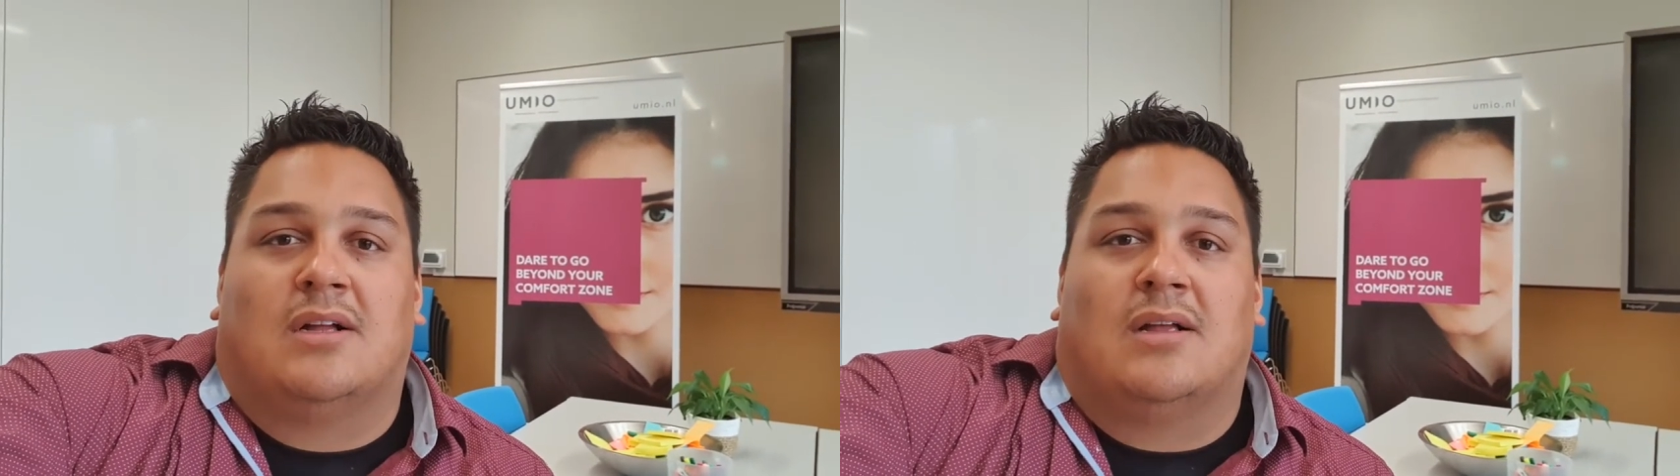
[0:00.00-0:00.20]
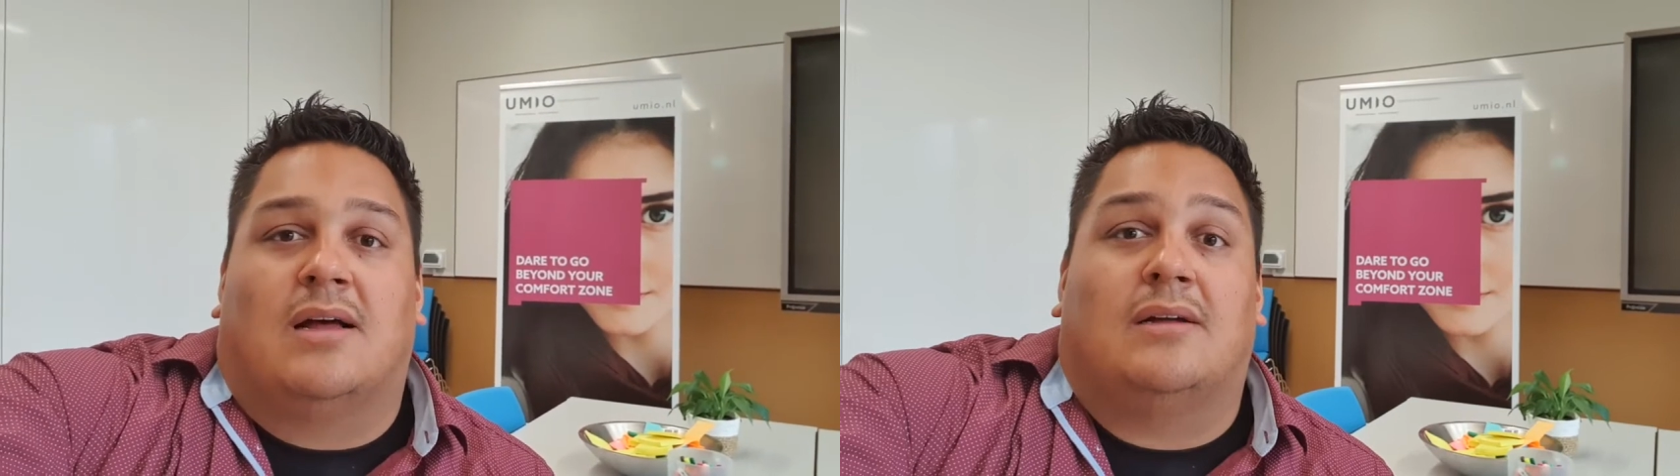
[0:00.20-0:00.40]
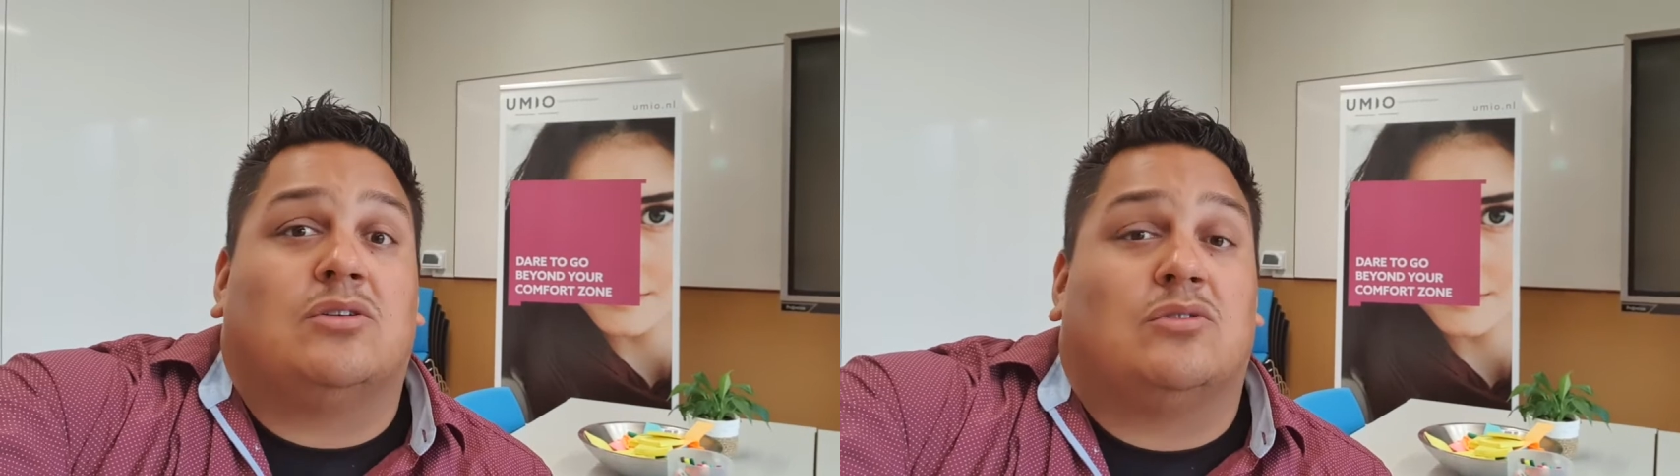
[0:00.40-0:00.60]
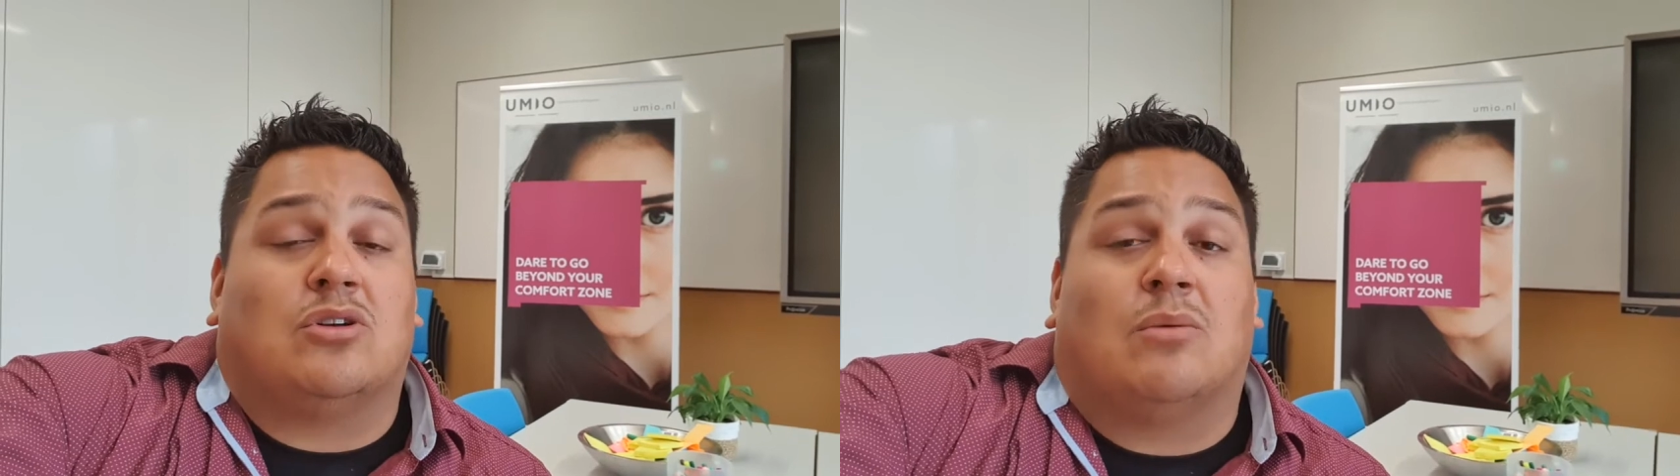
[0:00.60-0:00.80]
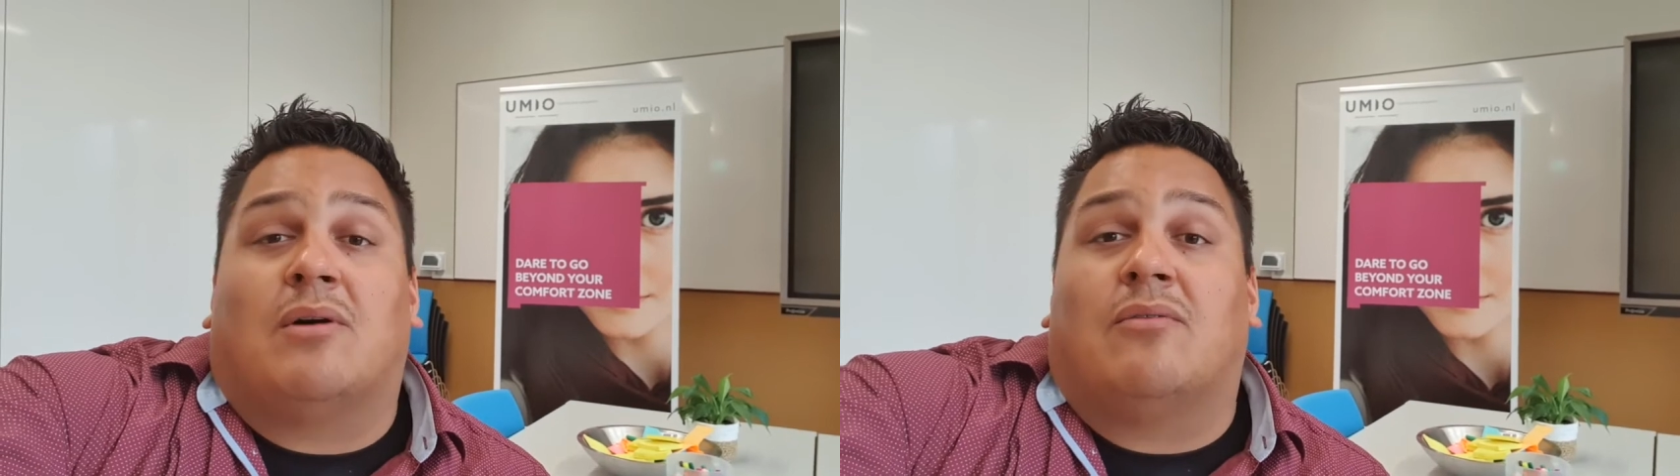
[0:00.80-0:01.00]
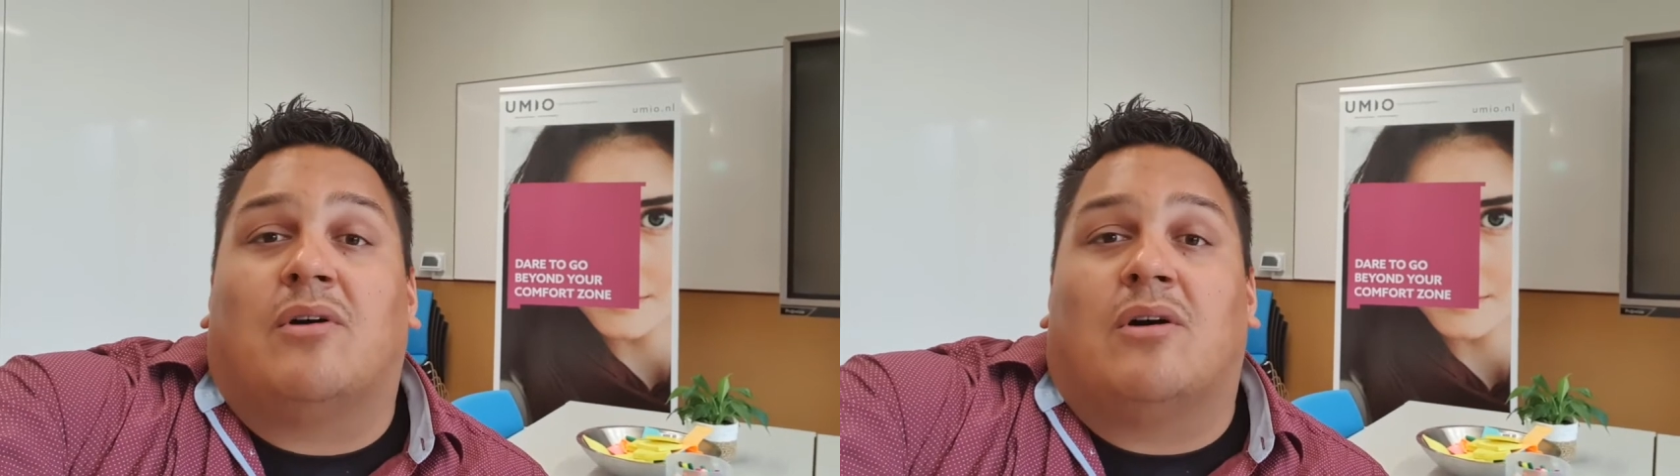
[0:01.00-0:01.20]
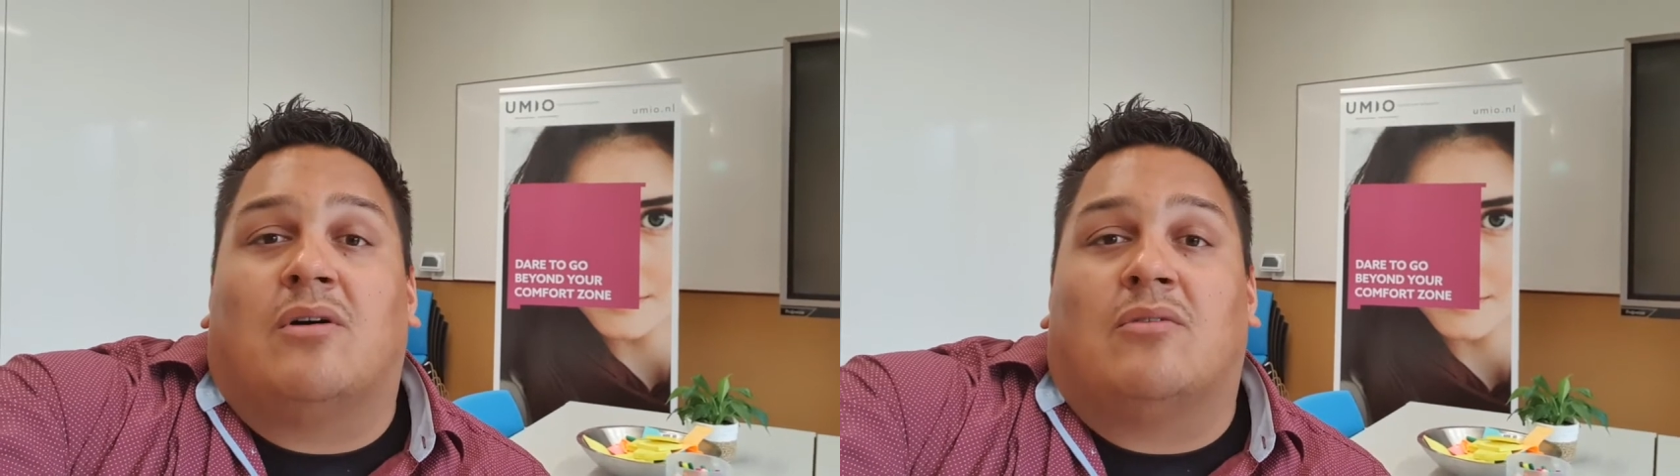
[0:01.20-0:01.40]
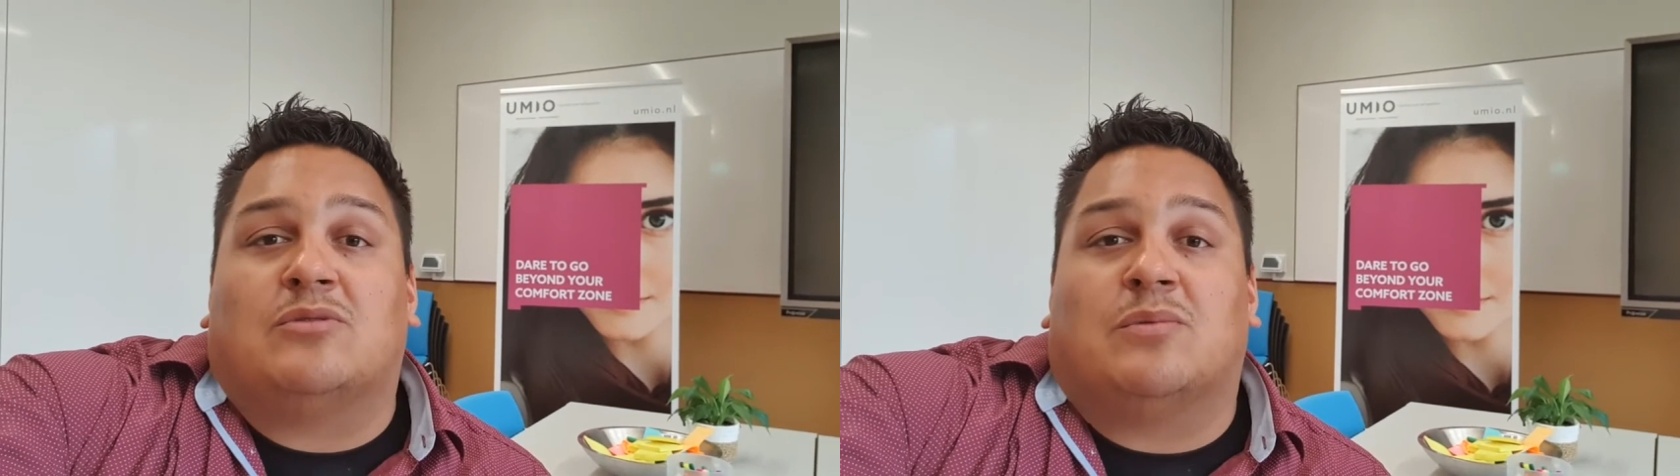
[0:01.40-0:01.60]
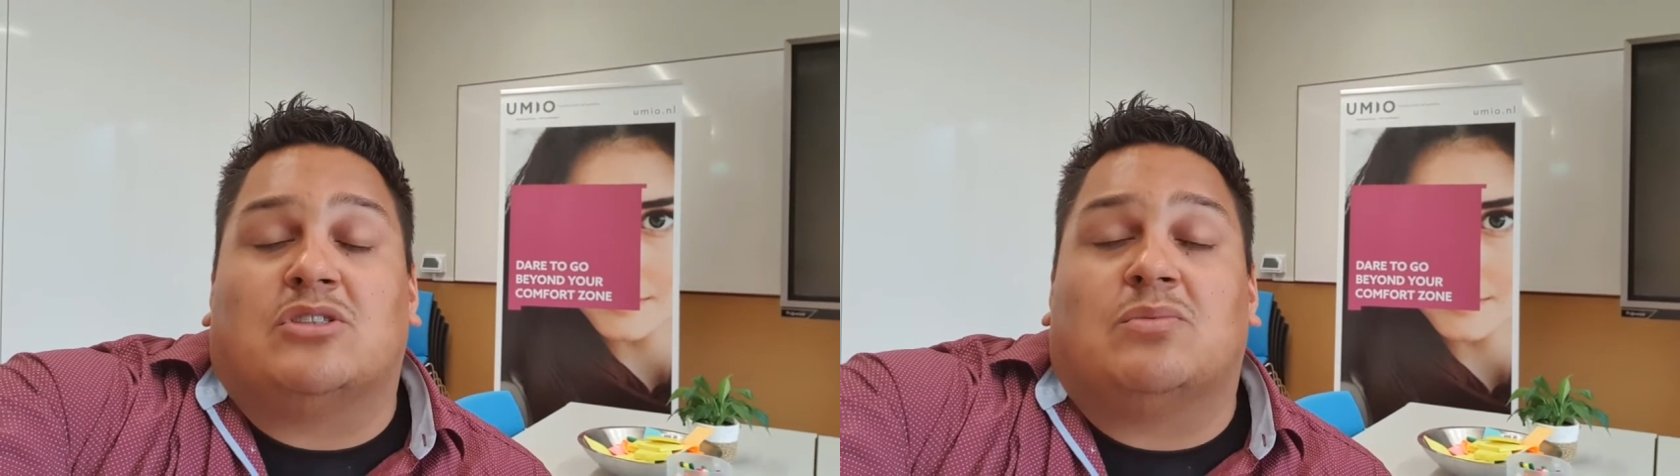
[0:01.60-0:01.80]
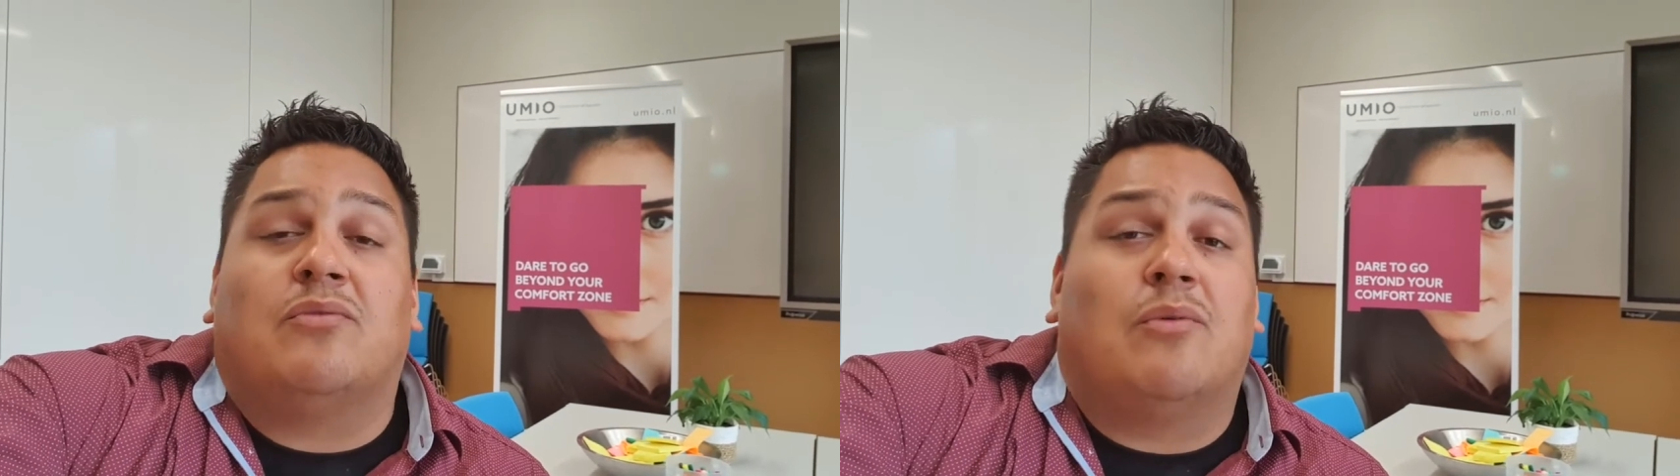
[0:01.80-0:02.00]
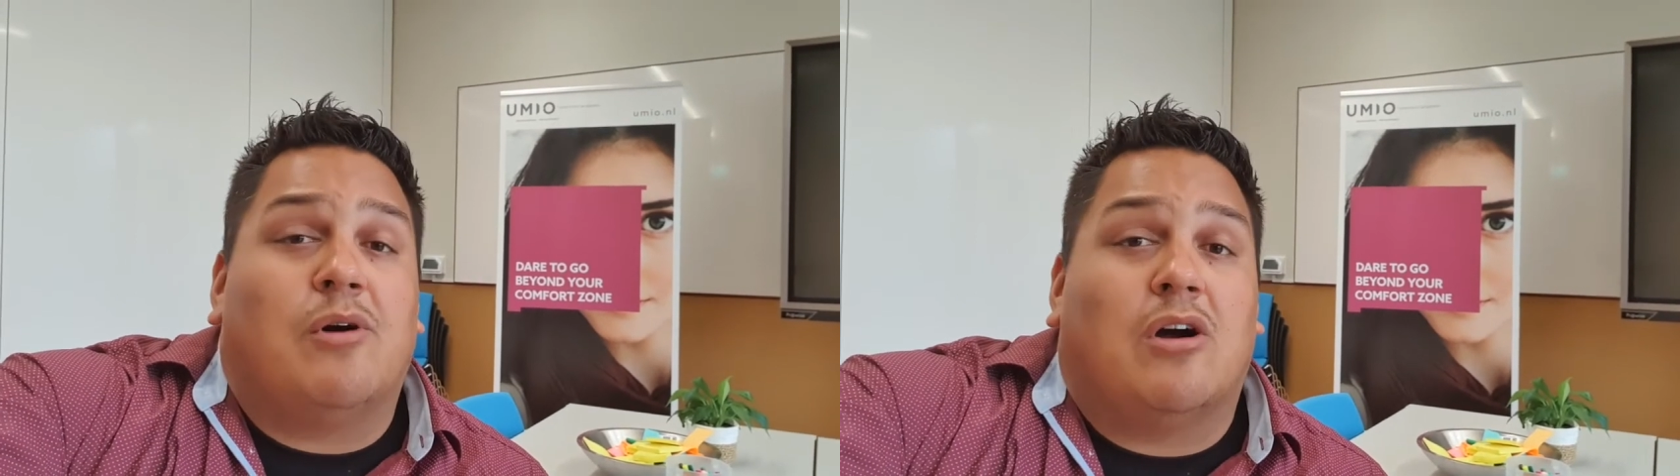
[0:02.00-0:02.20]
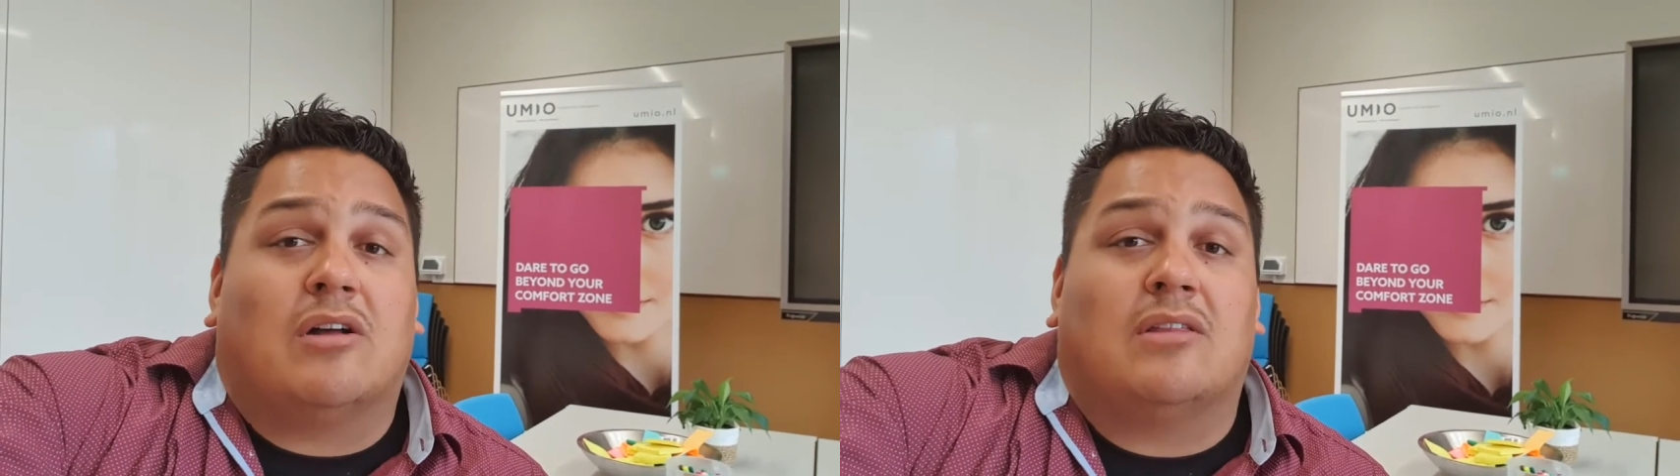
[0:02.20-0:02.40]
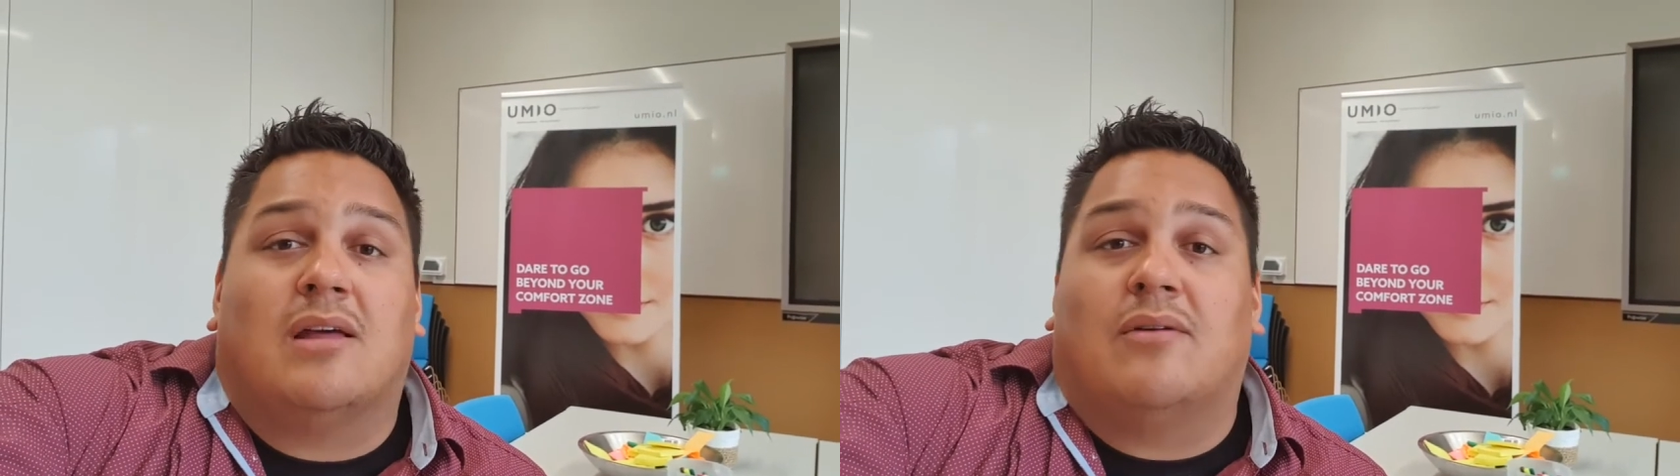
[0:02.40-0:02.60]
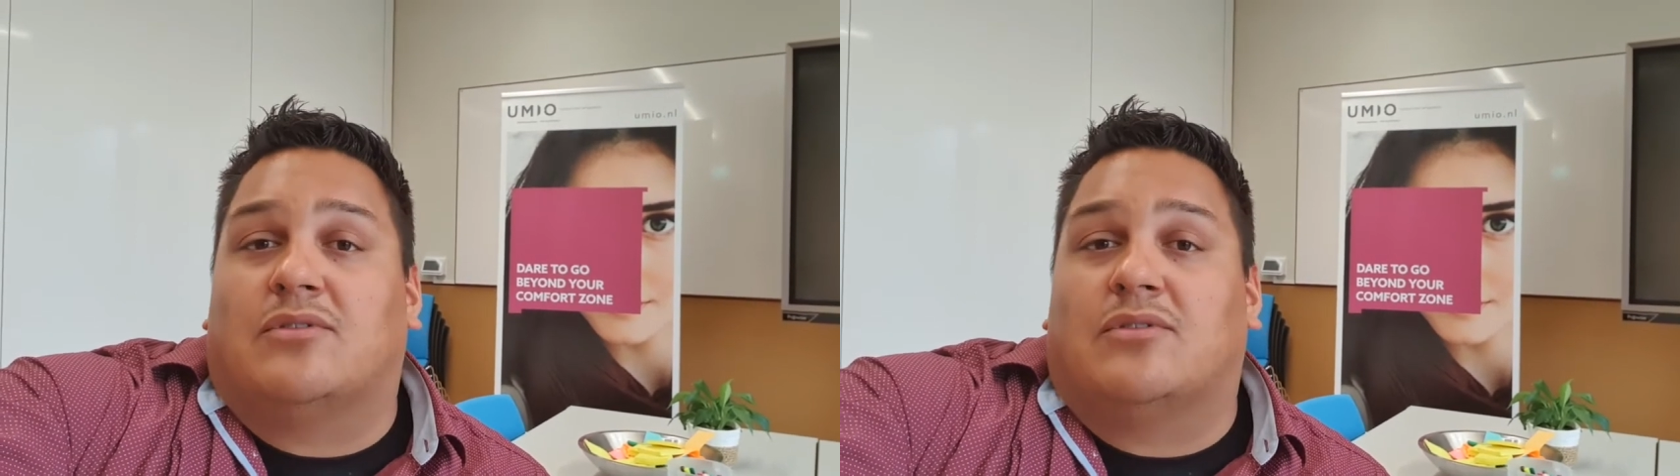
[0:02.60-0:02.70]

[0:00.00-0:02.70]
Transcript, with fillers: And so some are uh, responsible for marketing,